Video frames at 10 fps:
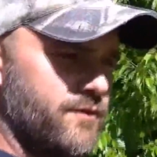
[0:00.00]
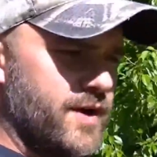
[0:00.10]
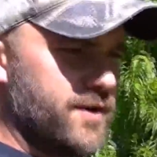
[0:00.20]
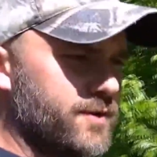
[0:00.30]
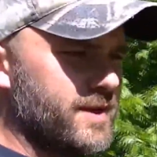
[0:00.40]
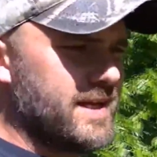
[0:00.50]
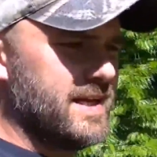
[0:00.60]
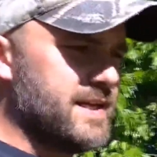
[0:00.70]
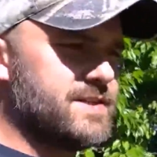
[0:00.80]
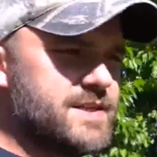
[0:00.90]
Fairly
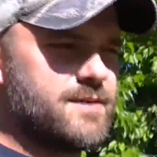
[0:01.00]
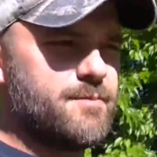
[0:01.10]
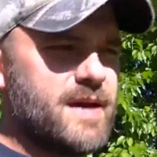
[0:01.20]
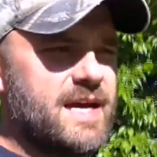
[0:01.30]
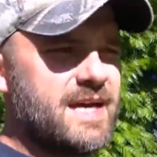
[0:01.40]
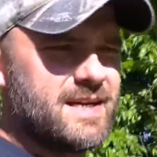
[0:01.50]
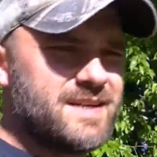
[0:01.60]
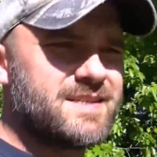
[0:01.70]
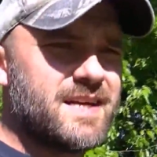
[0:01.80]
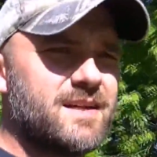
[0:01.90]
easy to make. It
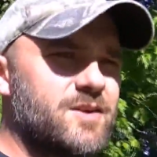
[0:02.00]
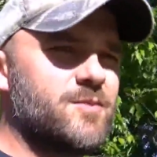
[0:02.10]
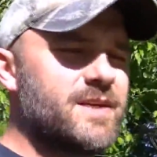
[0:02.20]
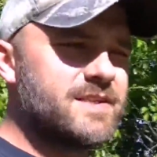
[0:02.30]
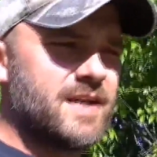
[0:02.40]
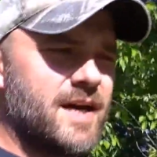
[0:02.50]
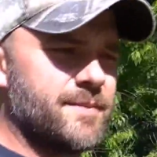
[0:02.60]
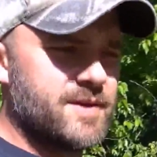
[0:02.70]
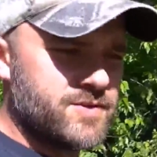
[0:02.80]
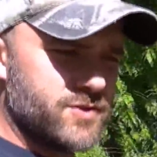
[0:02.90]
does take a little bit of time
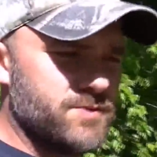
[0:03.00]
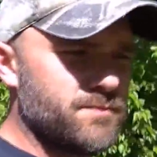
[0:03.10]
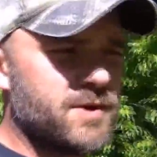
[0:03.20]
because there's some